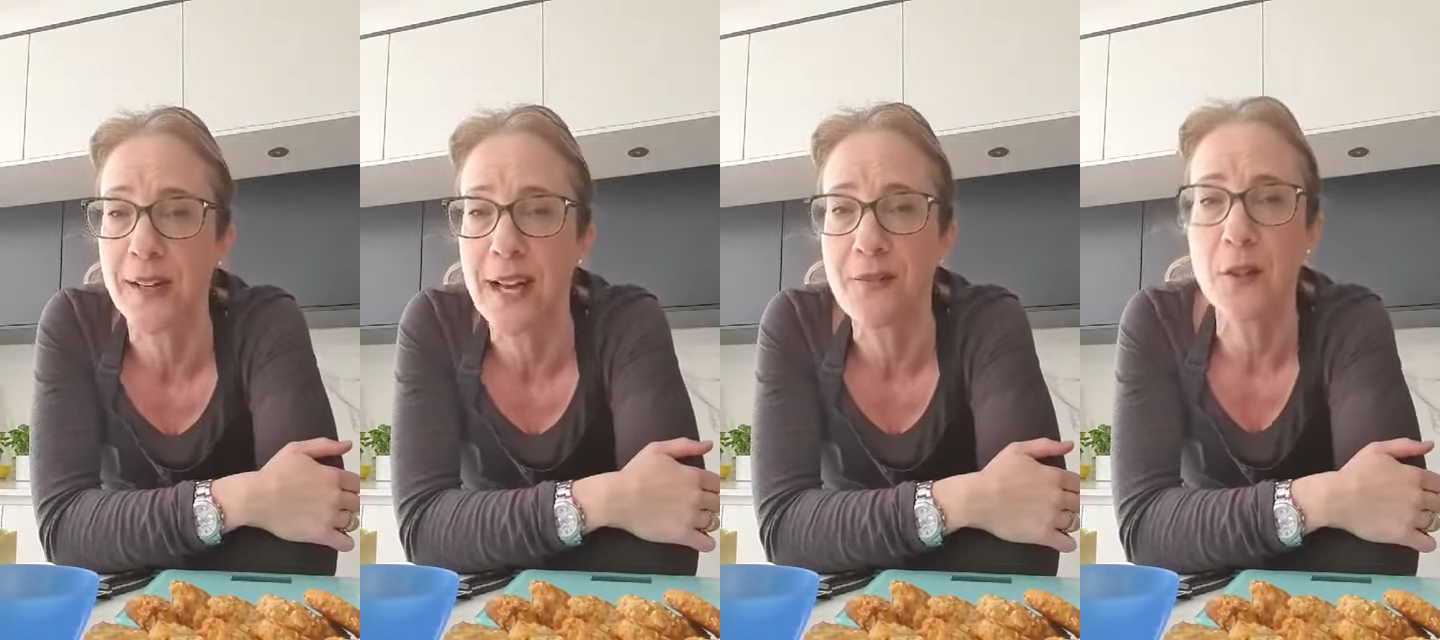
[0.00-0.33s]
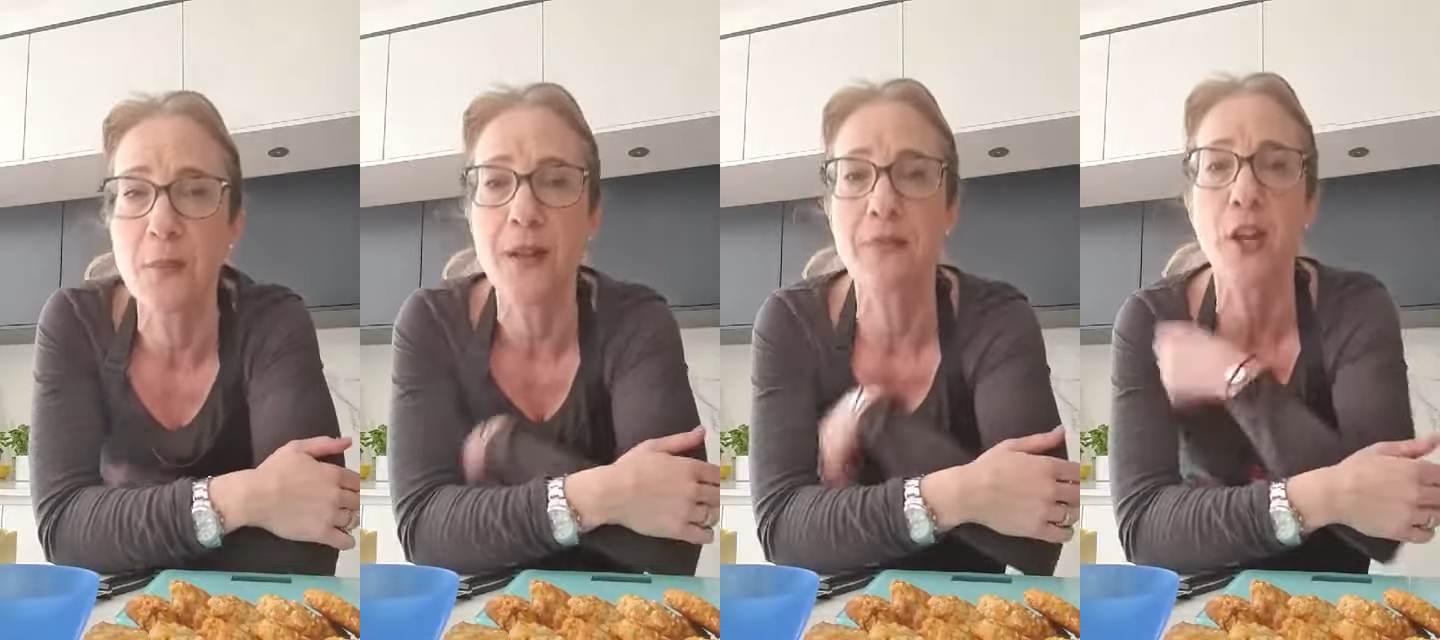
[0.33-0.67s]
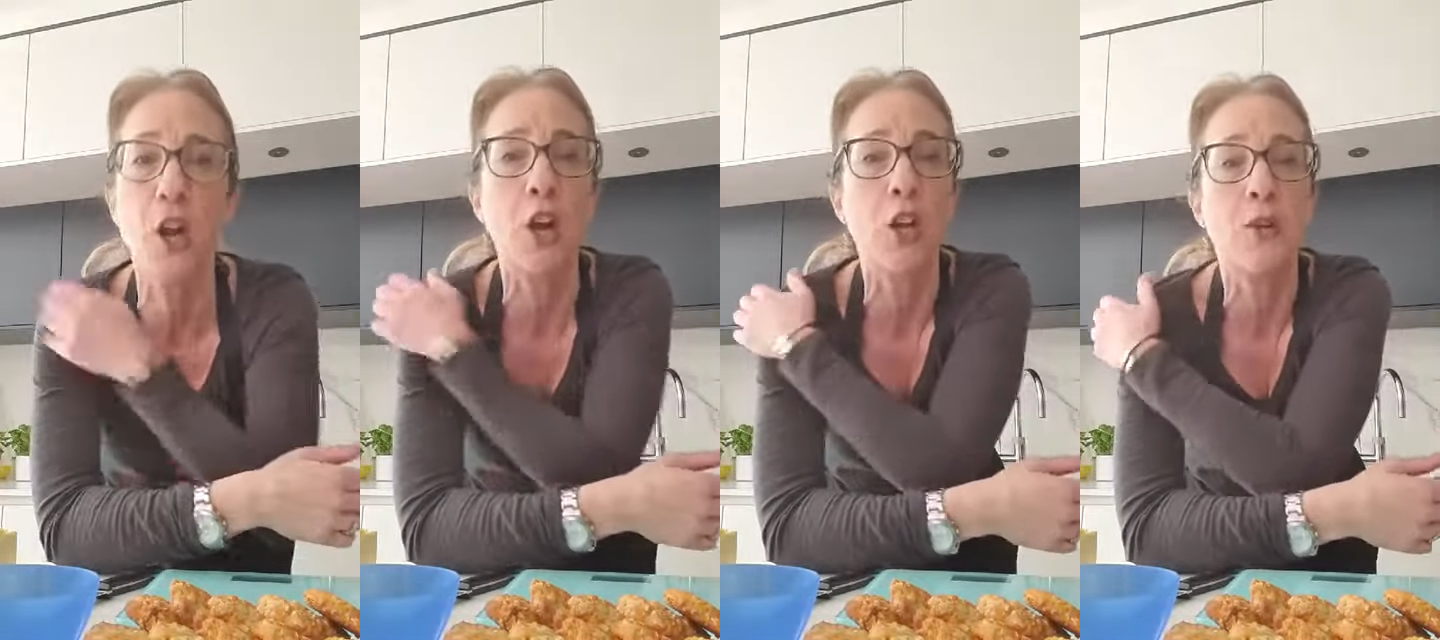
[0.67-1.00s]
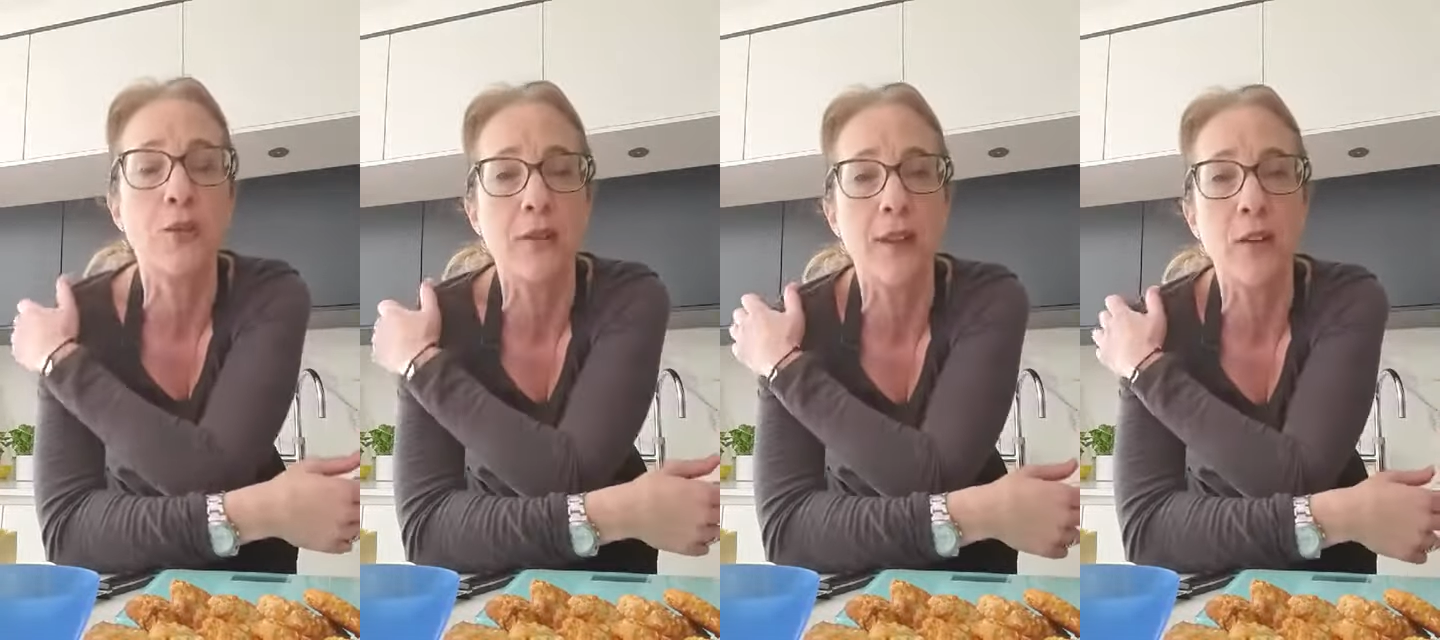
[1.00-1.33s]
I gave you a bit of a
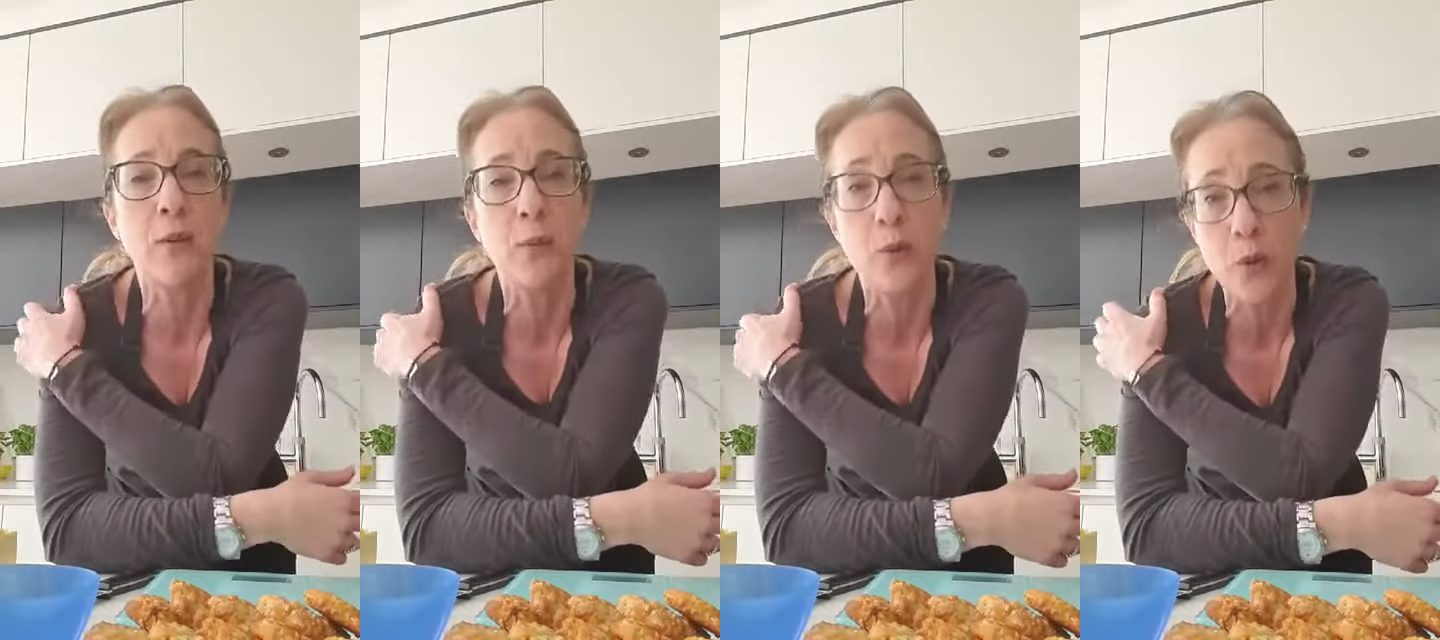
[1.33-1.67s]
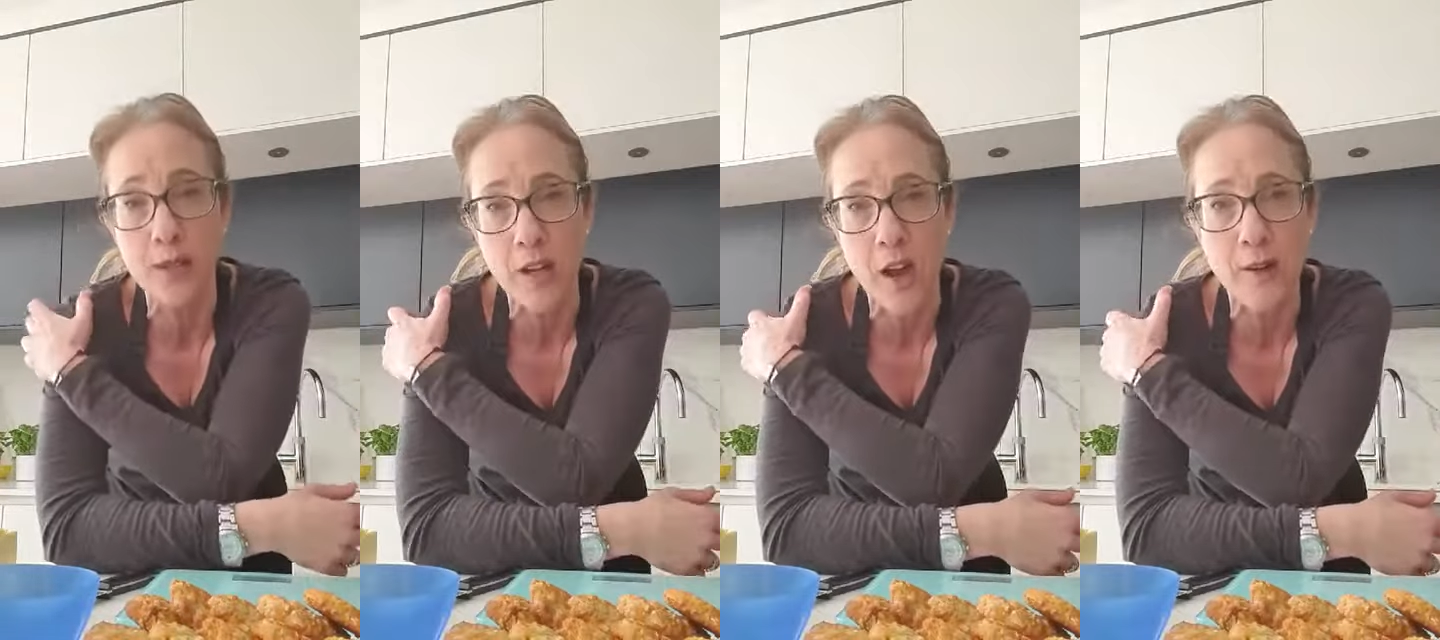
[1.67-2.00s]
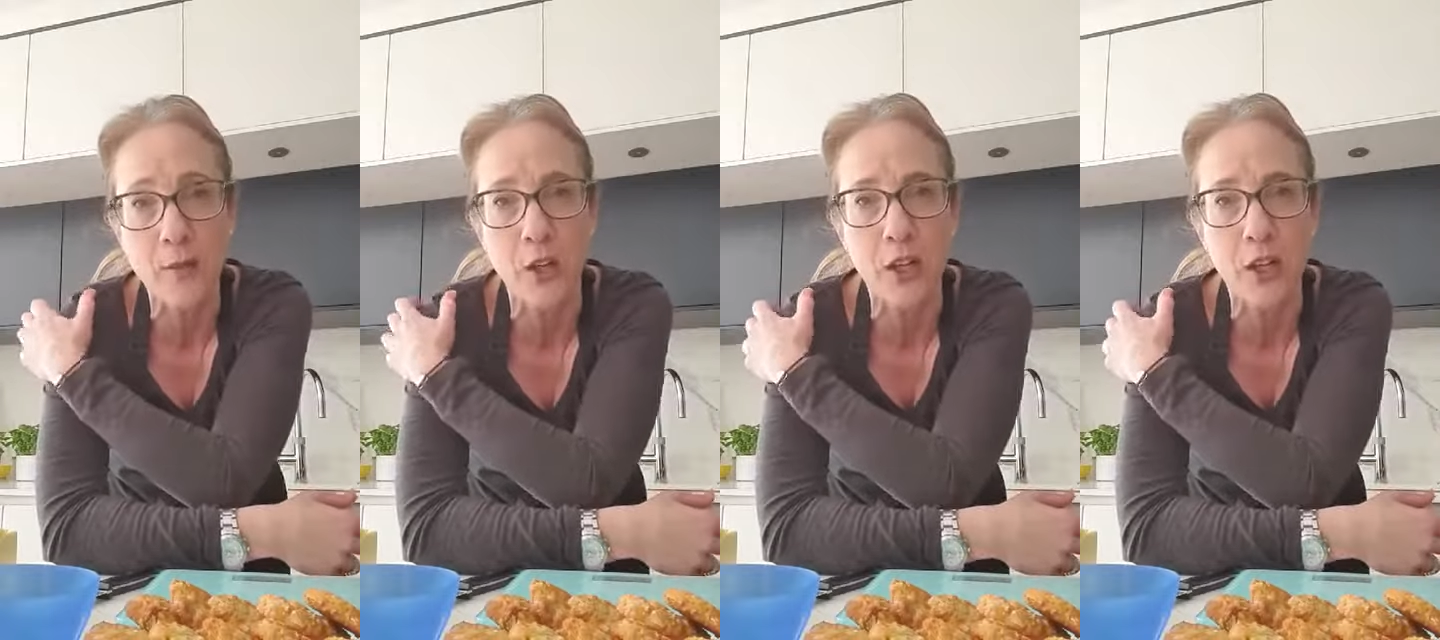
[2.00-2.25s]
clue. So they're a wartime